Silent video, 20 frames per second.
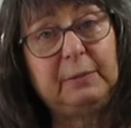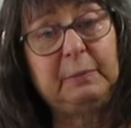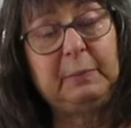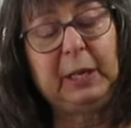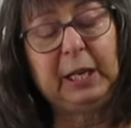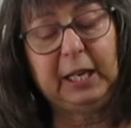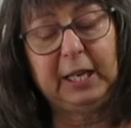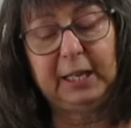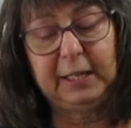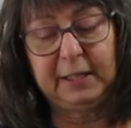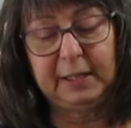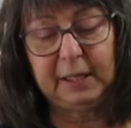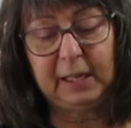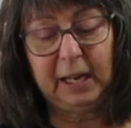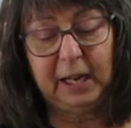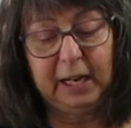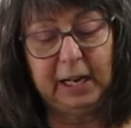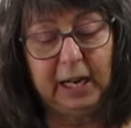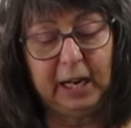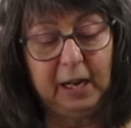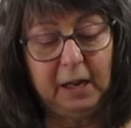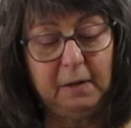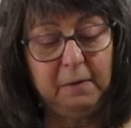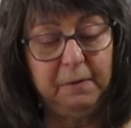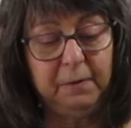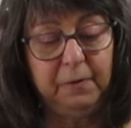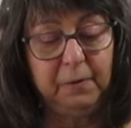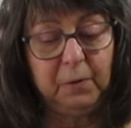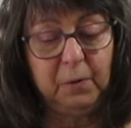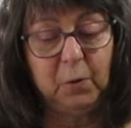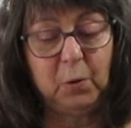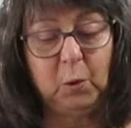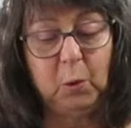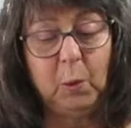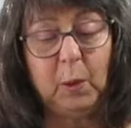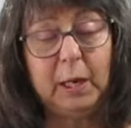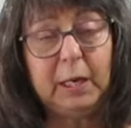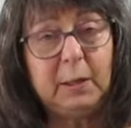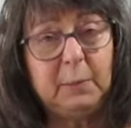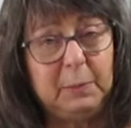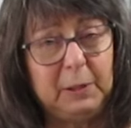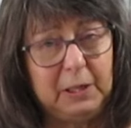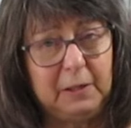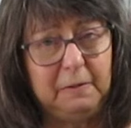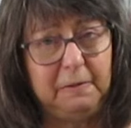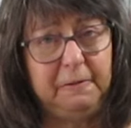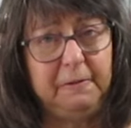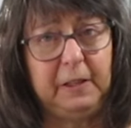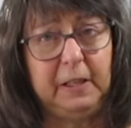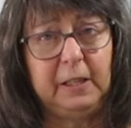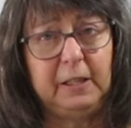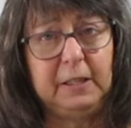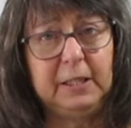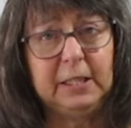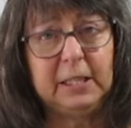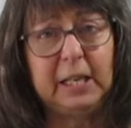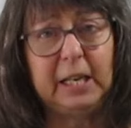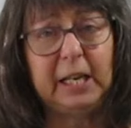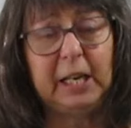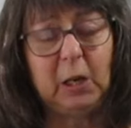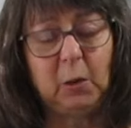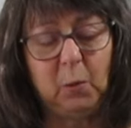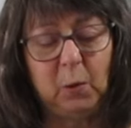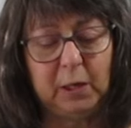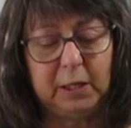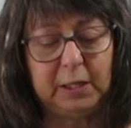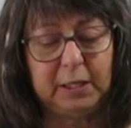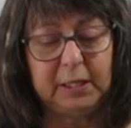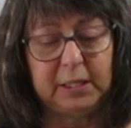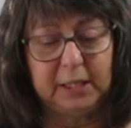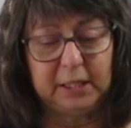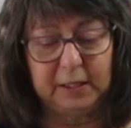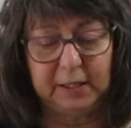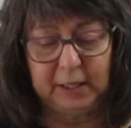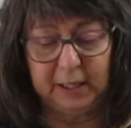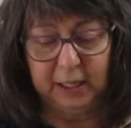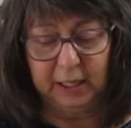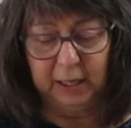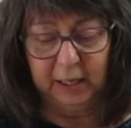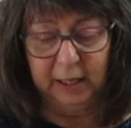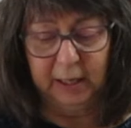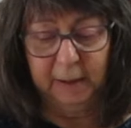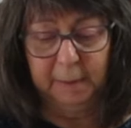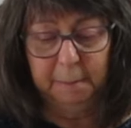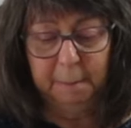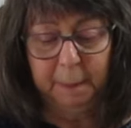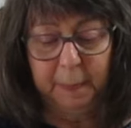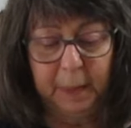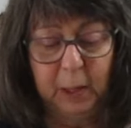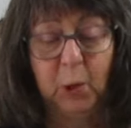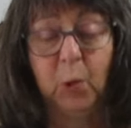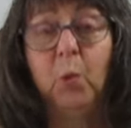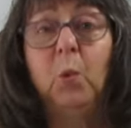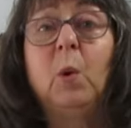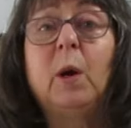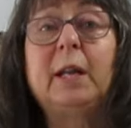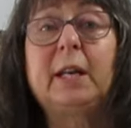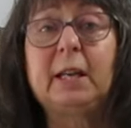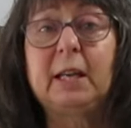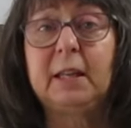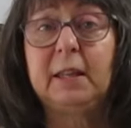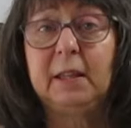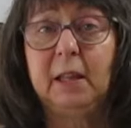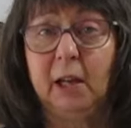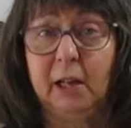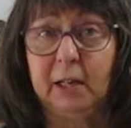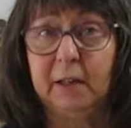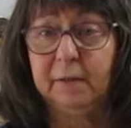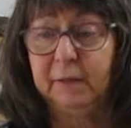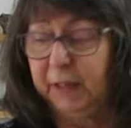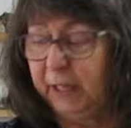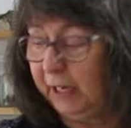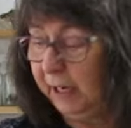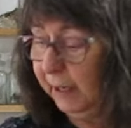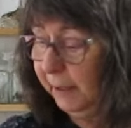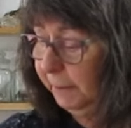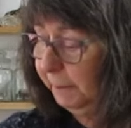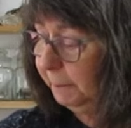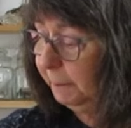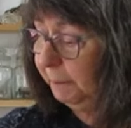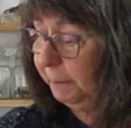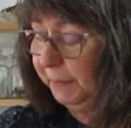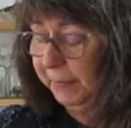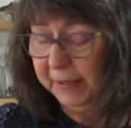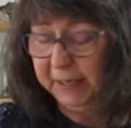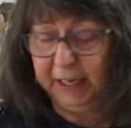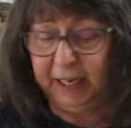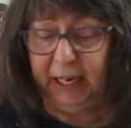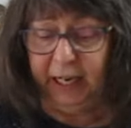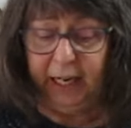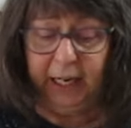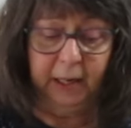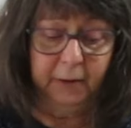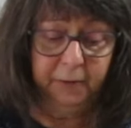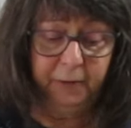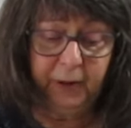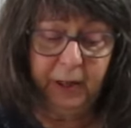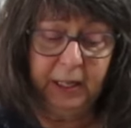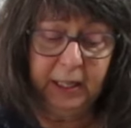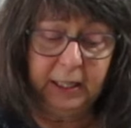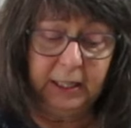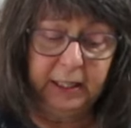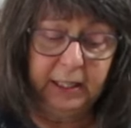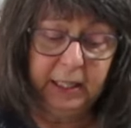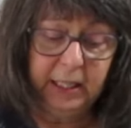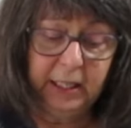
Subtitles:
because I have quite a bit of felt and I wanted to see what I thought of that. And frankly,